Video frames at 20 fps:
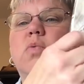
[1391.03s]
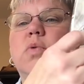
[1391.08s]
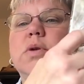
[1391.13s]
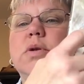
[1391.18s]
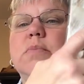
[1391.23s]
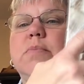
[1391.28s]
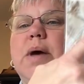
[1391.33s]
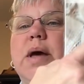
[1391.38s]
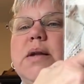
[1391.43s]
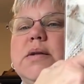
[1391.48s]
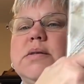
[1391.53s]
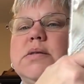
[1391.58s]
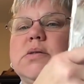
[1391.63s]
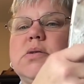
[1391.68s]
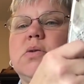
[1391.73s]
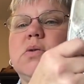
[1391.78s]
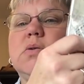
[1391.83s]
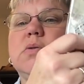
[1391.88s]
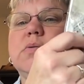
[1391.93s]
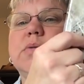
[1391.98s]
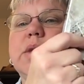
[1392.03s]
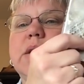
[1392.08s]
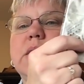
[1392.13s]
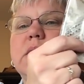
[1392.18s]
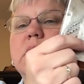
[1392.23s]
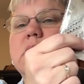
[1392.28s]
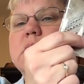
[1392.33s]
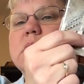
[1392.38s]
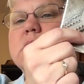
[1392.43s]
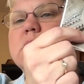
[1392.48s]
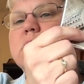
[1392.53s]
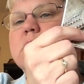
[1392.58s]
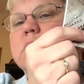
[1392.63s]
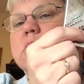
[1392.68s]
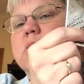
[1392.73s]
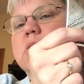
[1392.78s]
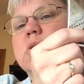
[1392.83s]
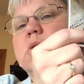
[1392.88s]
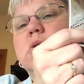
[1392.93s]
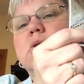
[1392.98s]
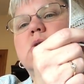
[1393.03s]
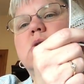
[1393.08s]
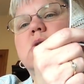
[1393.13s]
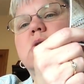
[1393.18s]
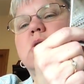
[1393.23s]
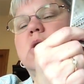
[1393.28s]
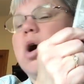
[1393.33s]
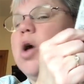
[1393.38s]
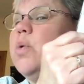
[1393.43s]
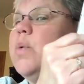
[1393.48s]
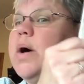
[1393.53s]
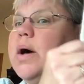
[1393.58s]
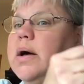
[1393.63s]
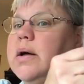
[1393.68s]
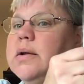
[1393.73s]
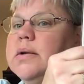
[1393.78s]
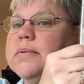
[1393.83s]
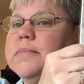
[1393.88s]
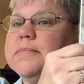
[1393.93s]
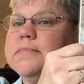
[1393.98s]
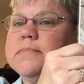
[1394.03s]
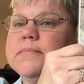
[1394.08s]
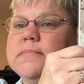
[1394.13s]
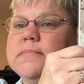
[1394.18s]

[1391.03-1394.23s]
wooden pedestal thing that this could go on.